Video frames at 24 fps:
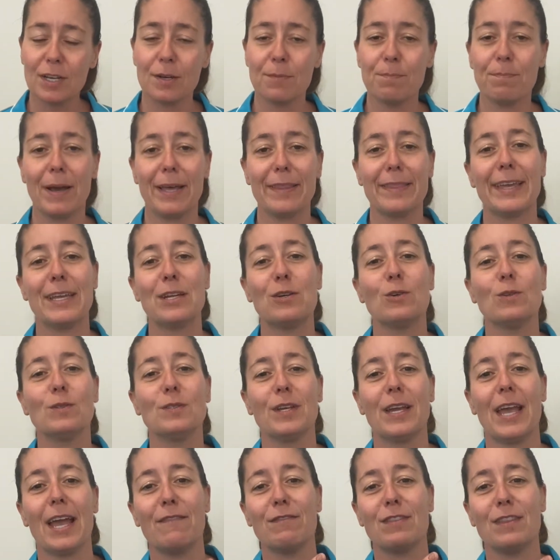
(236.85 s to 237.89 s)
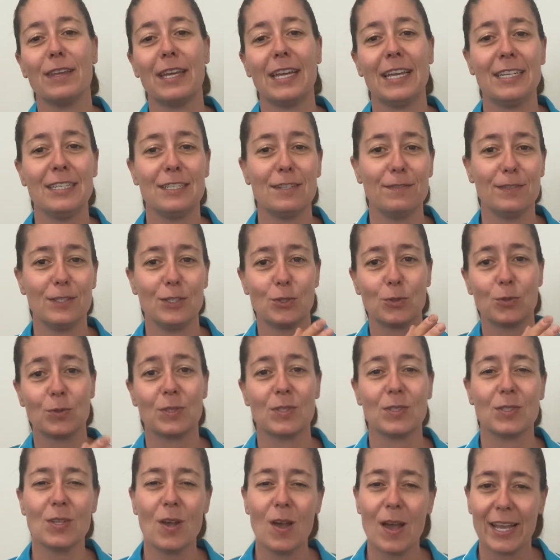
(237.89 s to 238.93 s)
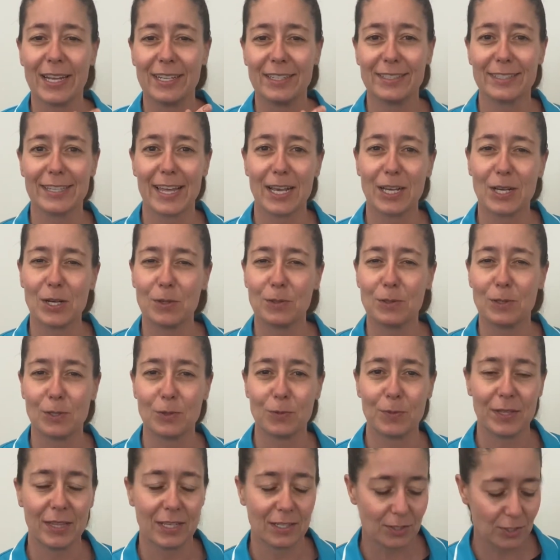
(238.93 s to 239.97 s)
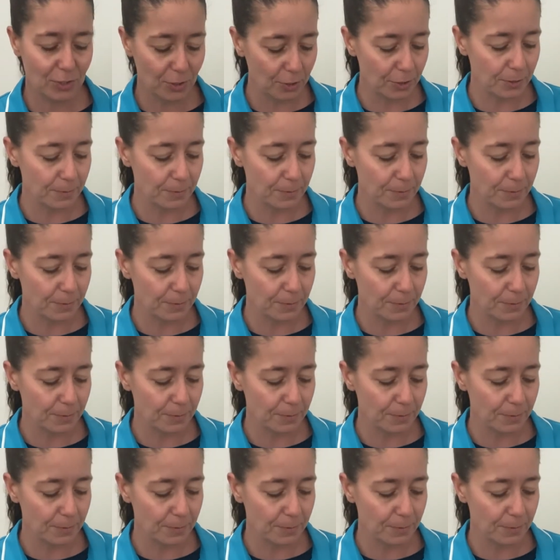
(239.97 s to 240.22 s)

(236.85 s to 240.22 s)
but they also have the individual signs that go along with it too.